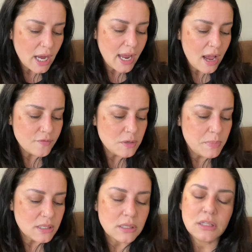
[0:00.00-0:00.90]
I have to
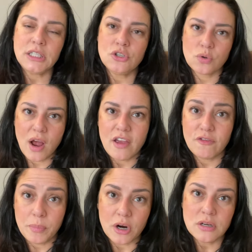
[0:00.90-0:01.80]
basically
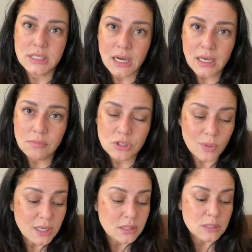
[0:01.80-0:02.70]
drive part-time so
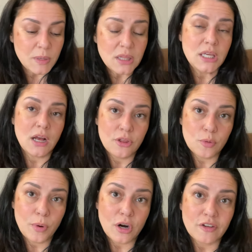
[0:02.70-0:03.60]
I can spend the other
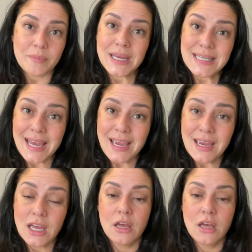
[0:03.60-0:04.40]
part of my day